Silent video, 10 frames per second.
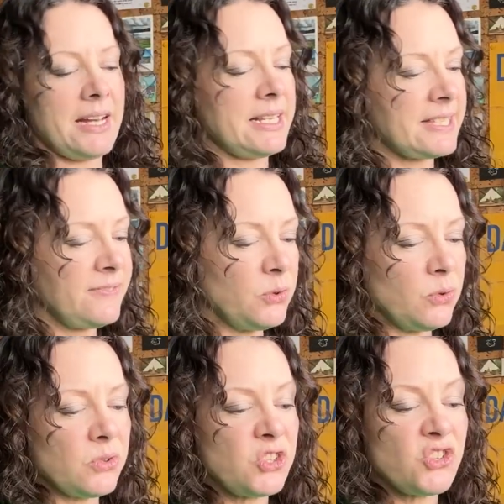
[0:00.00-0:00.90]
it's for
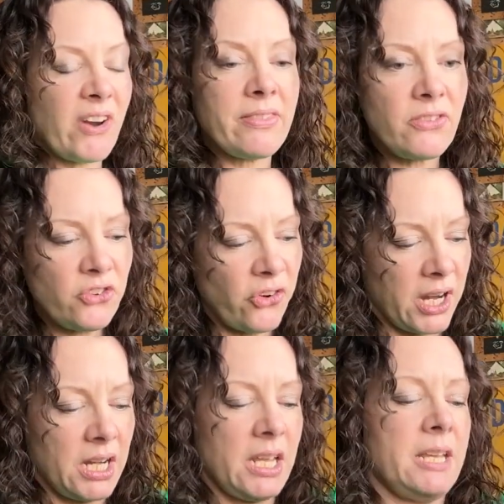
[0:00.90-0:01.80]
strength
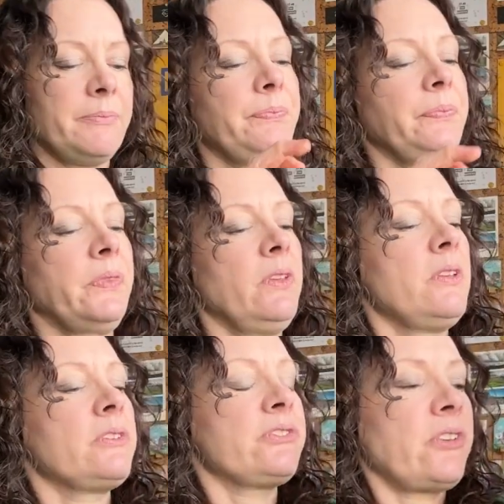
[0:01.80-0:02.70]
training.
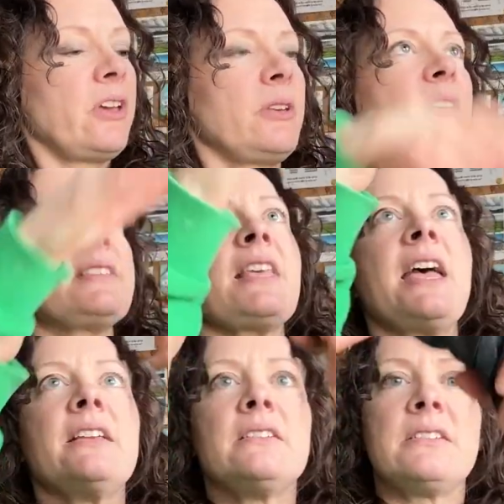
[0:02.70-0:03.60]
So there's the
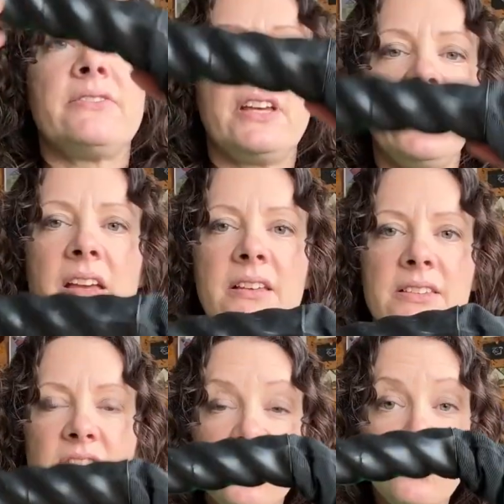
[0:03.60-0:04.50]
end of it.
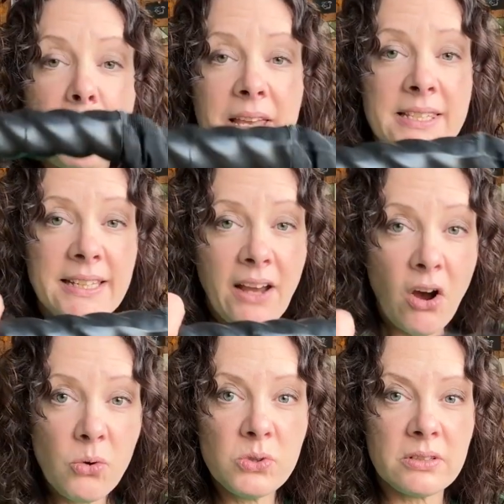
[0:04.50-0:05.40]
So you basically
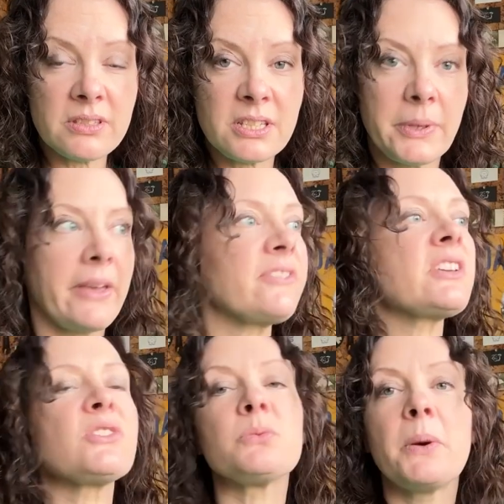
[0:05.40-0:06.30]
hold on to it. You have to
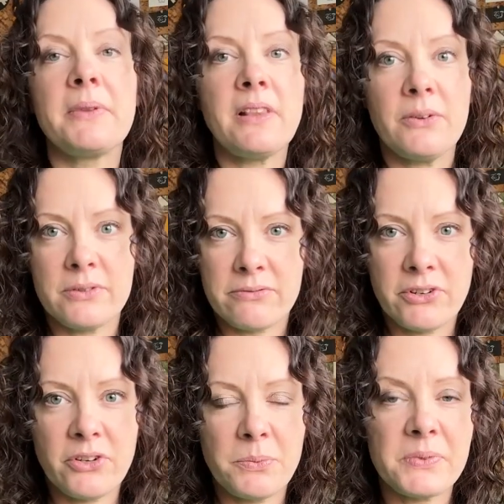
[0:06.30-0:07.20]
go somewhere with loads of
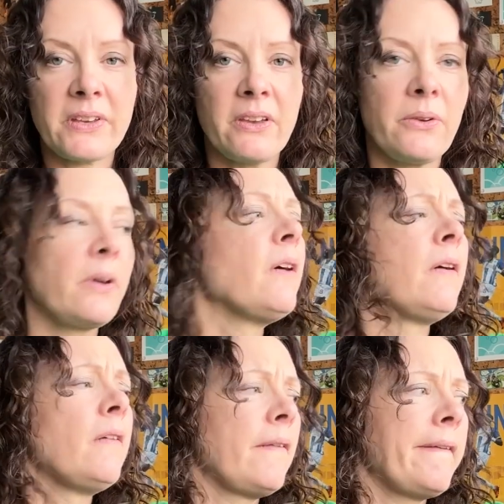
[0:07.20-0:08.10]
room. So
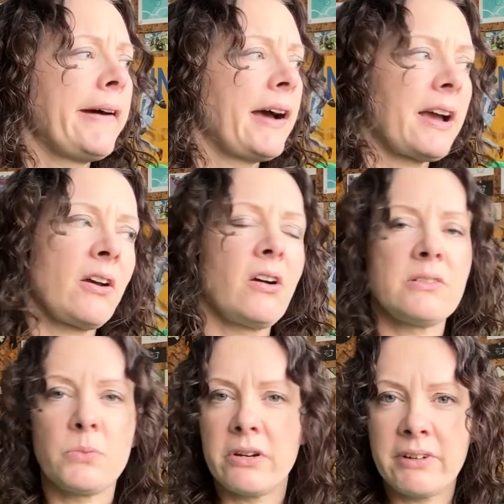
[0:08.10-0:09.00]
our
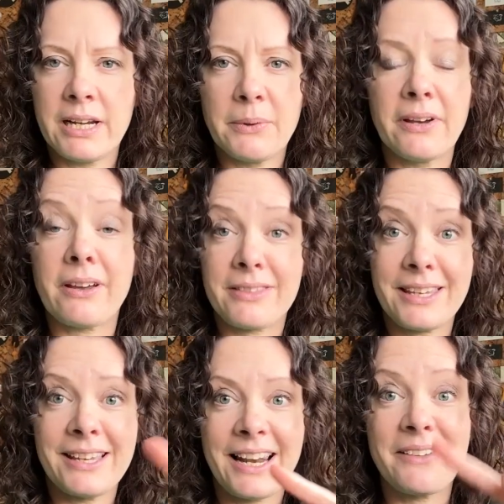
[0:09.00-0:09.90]
garden won't really work. I
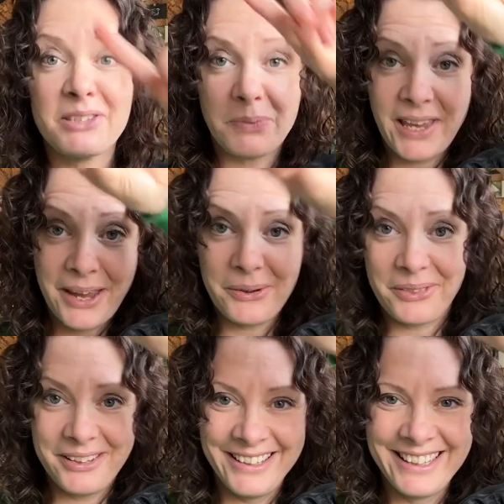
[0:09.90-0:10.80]
think it'll have to be out on
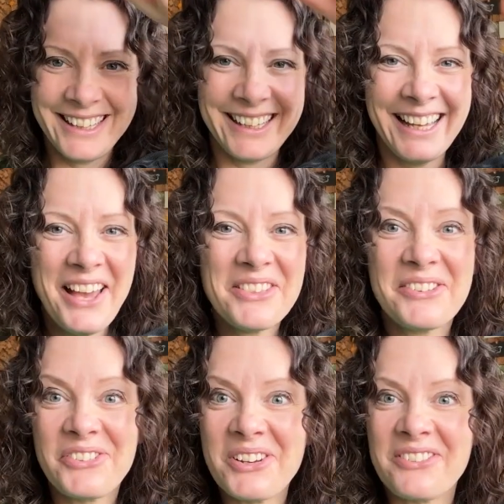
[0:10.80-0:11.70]
the
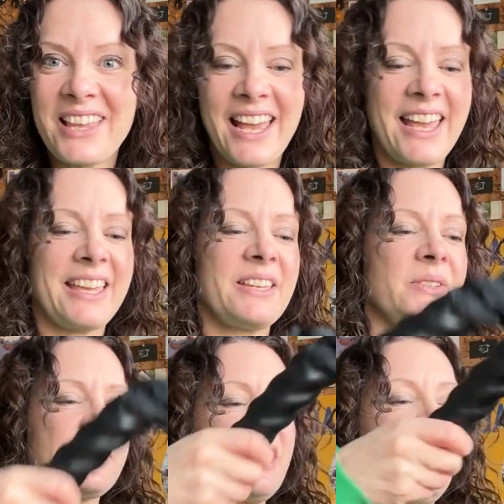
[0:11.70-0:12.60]
front of the
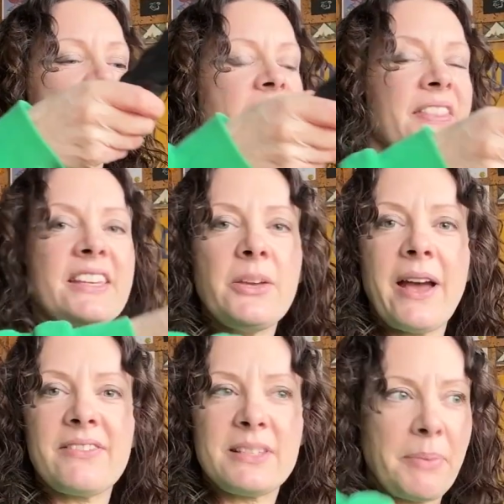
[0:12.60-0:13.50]
house. And then you have to